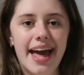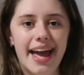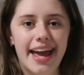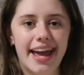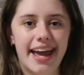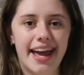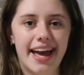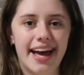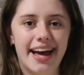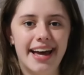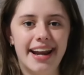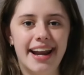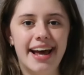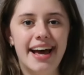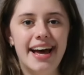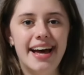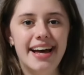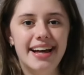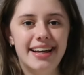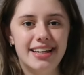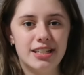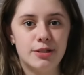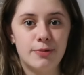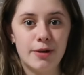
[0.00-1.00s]
and
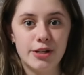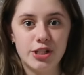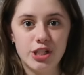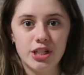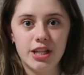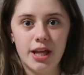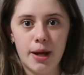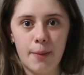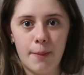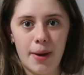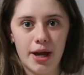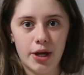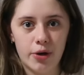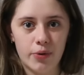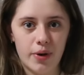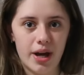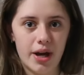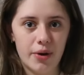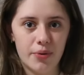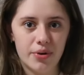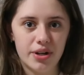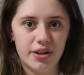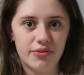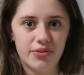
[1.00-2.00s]
especially like my
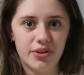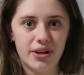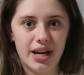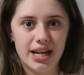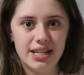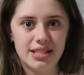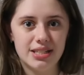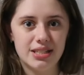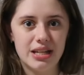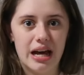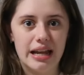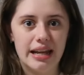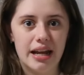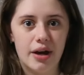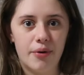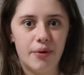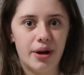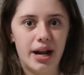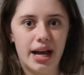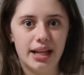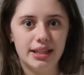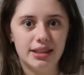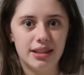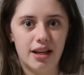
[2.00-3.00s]
gray one if you guys saw that
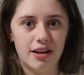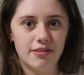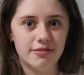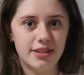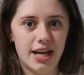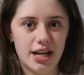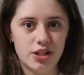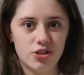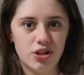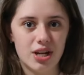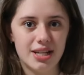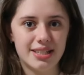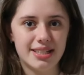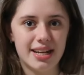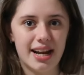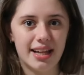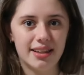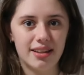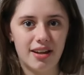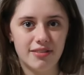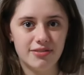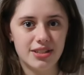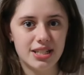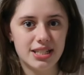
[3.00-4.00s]
one I love that dress and I
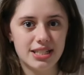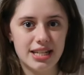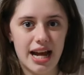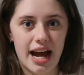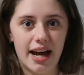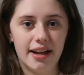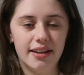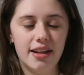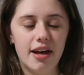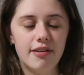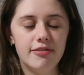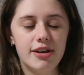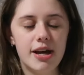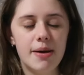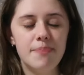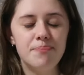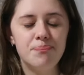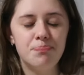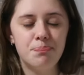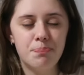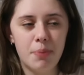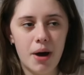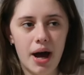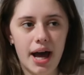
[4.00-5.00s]
love the style of it
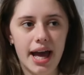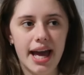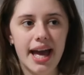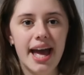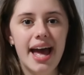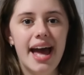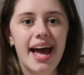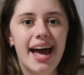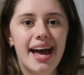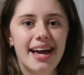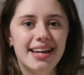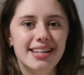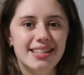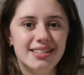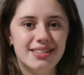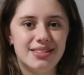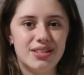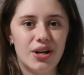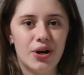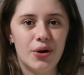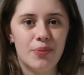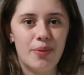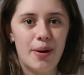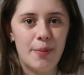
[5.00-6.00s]
but
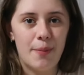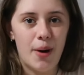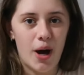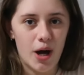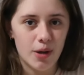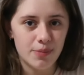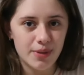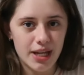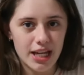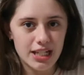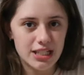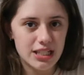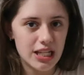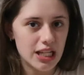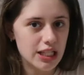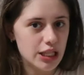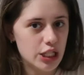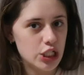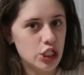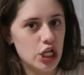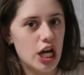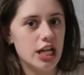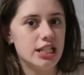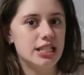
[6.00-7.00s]
so my mom gets like
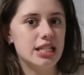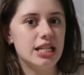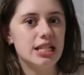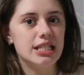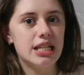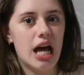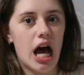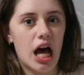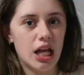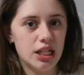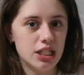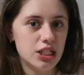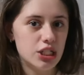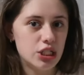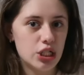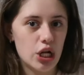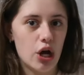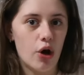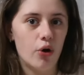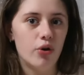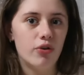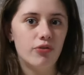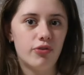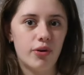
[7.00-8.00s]
the dresses
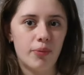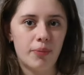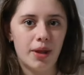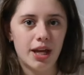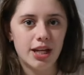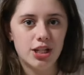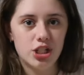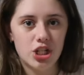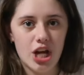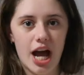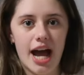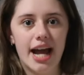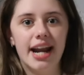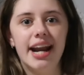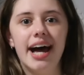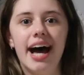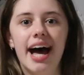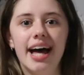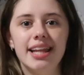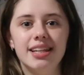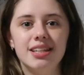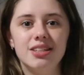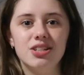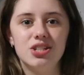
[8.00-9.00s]
unstoned from like China
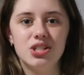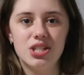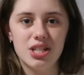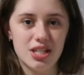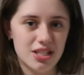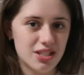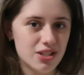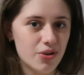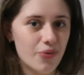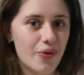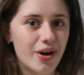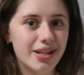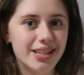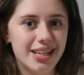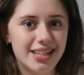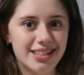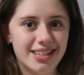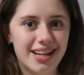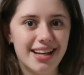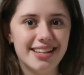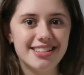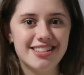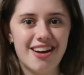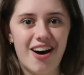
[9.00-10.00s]
and then she's the one that
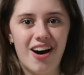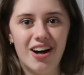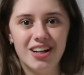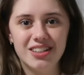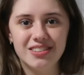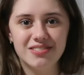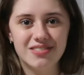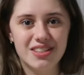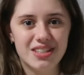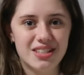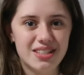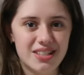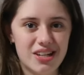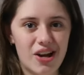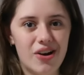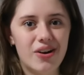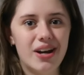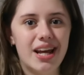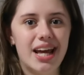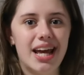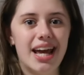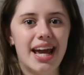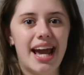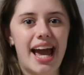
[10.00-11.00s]
does all of the
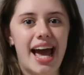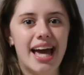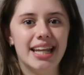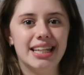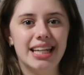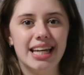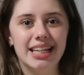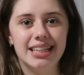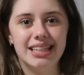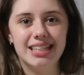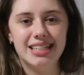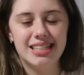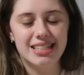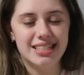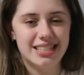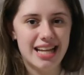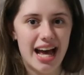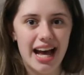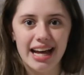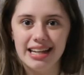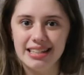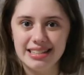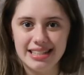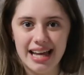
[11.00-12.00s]
stoning and like the
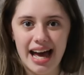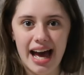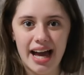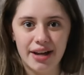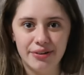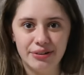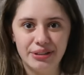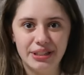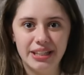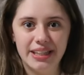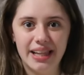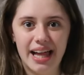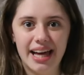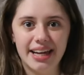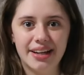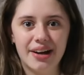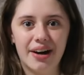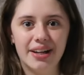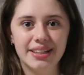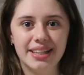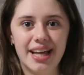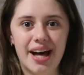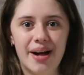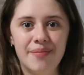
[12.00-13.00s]
designs that I really like
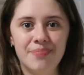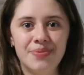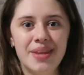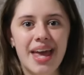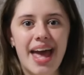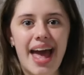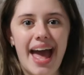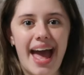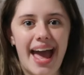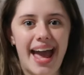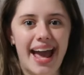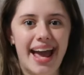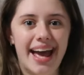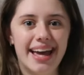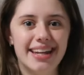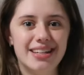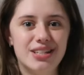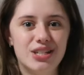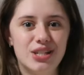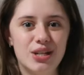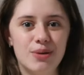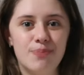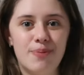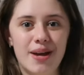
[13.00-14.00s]
on them and
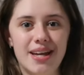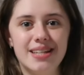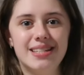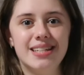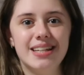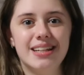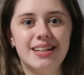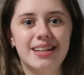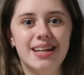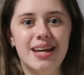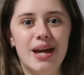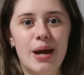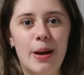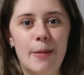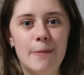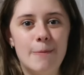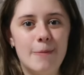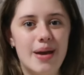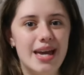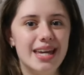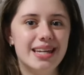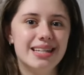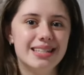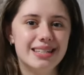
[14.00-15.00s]
she basically
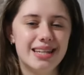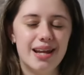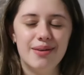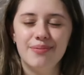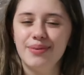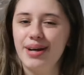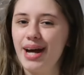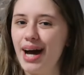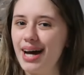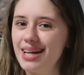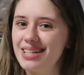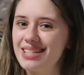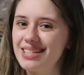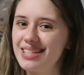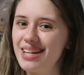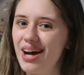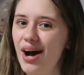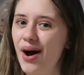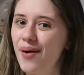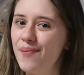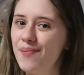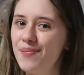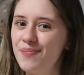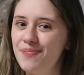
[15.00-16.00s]
makes them
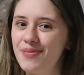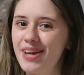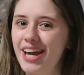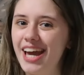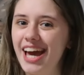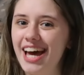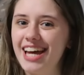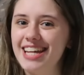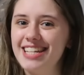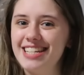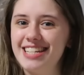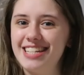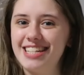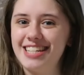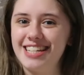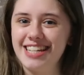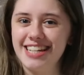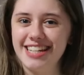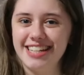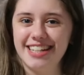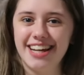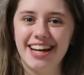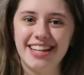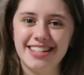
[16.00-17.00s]
custom because
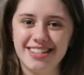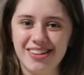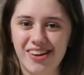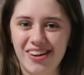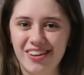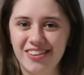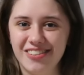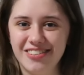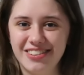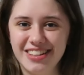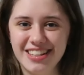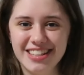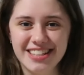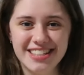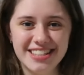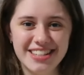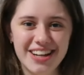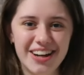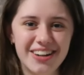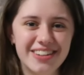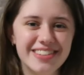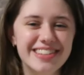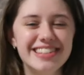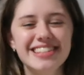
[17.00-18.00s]
she does all of the
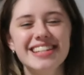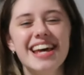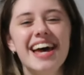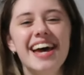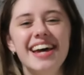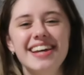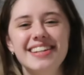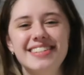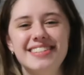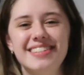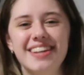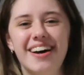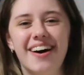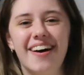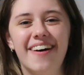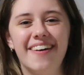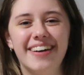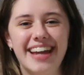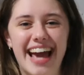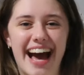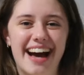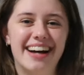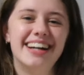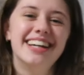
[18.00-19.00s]
stones. So
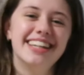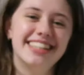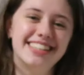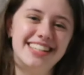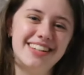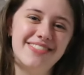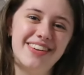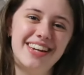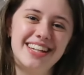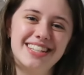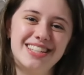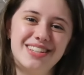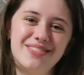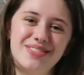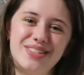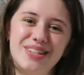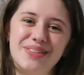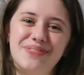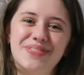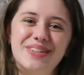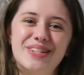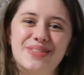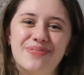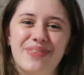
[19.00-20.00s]
yeah, she makes them
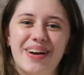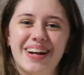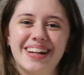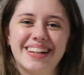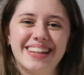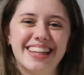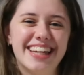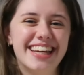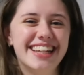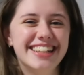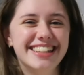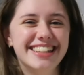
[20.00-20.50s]
super sparkly.